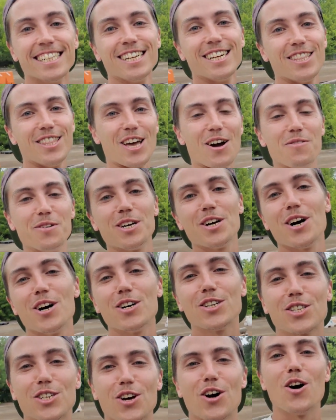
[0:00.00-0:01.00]
There we go.
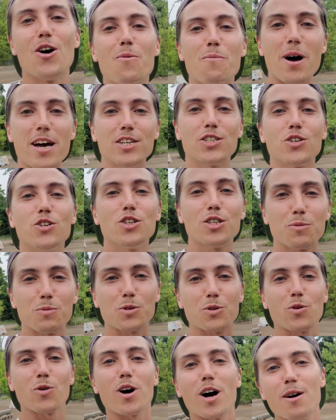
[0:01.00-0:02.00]
So make sure you
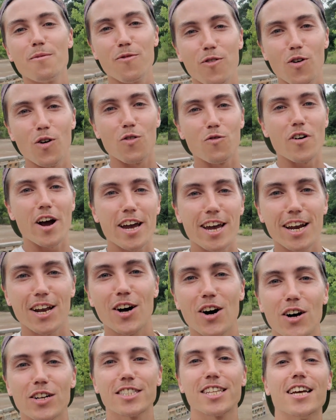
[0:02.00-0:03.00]
subscribe for regular
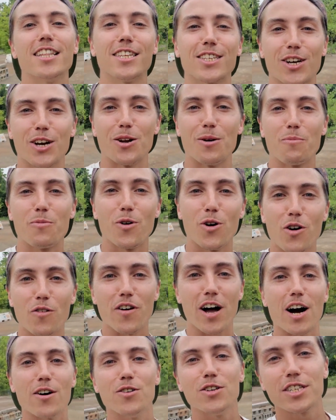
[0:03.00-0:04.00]
content that's going to improve
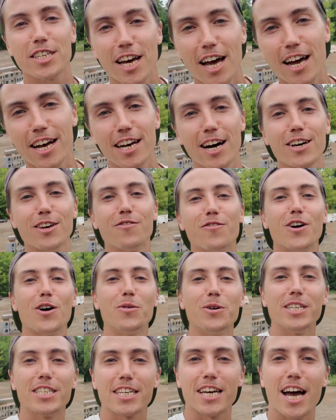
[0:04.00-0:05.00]
how you skate and how you feel when
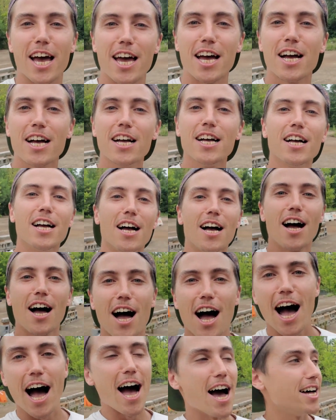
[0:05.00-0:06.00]
you skate.
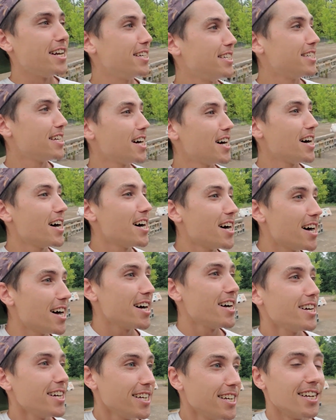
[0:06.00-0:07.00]
And
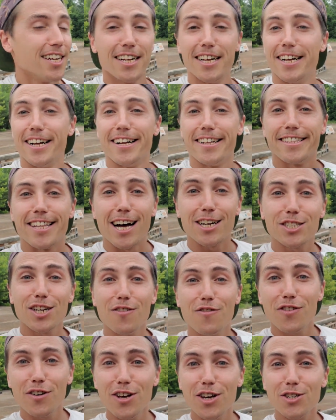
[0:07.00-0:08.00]
that's it
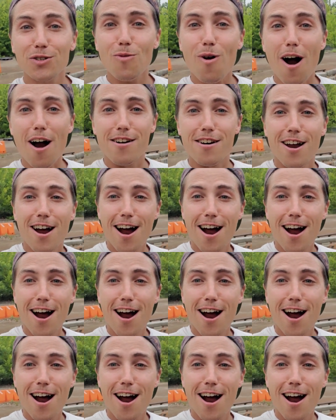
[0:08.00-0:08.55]
for this one.